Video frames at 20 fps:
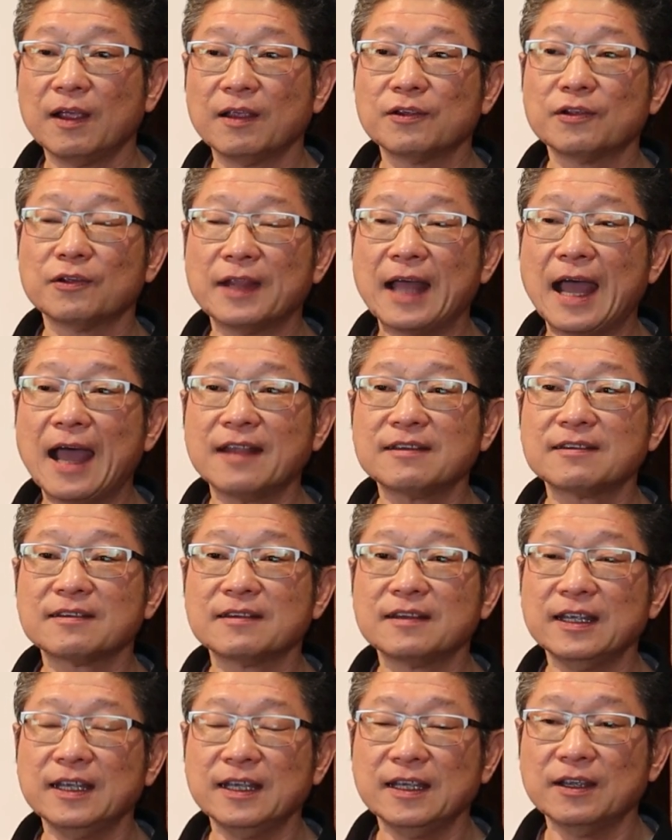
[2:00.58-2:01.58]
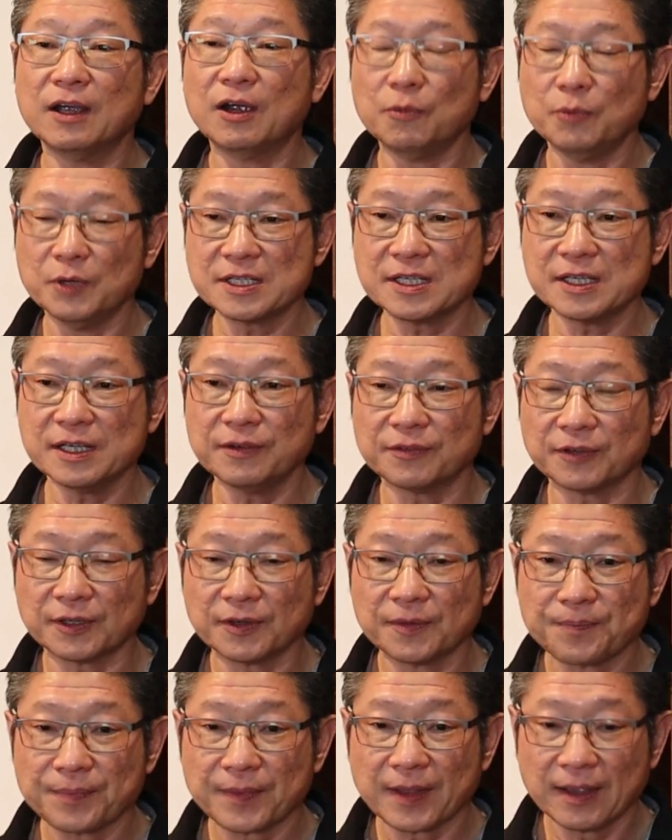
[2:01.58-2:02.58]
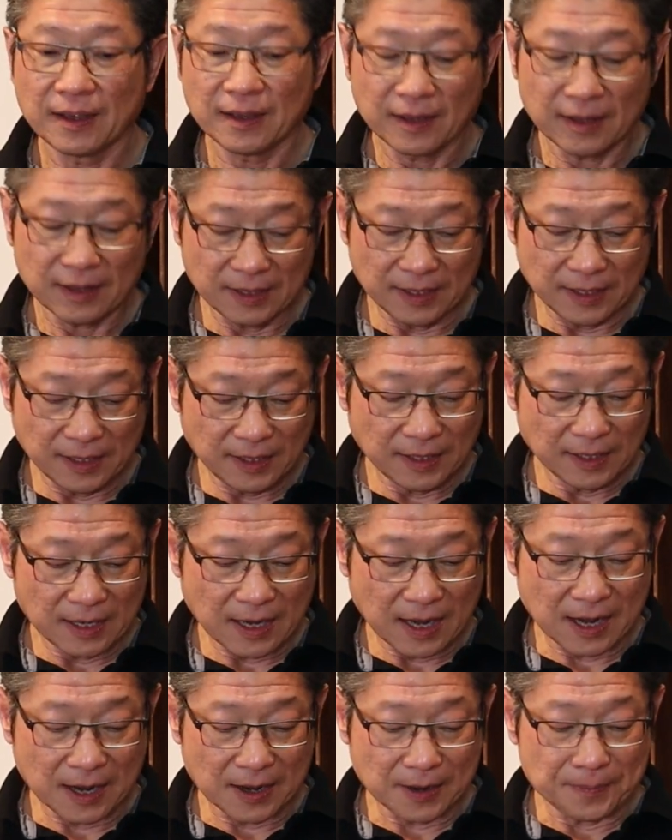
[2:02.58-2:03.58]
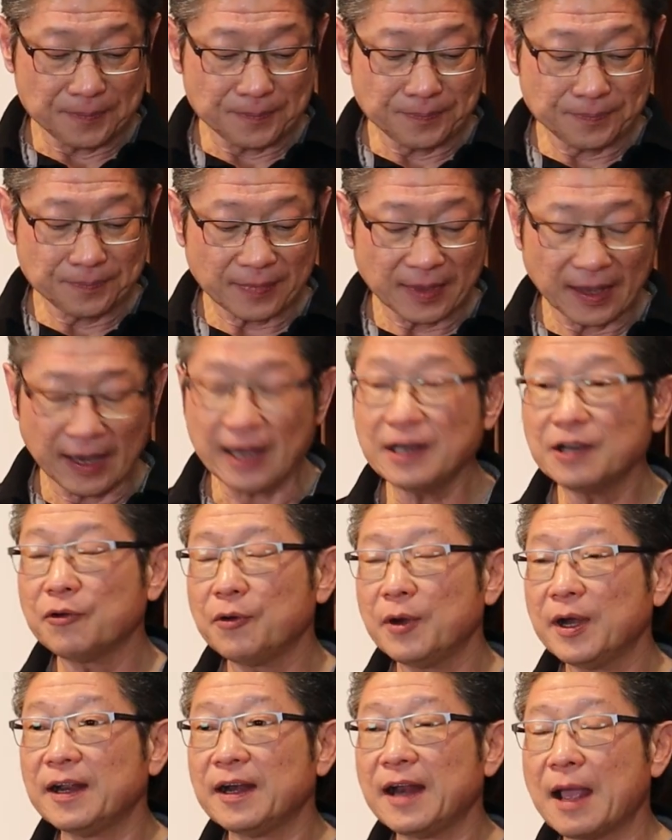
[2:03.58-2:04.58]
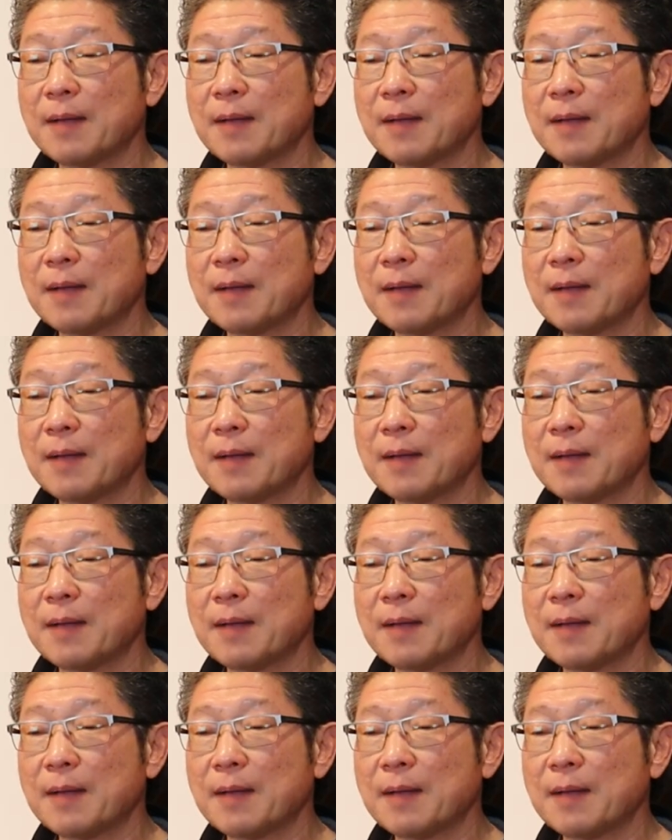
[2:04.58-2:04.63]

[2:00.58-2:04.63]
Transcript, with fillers: So that's the uh, receiver. The um, integrated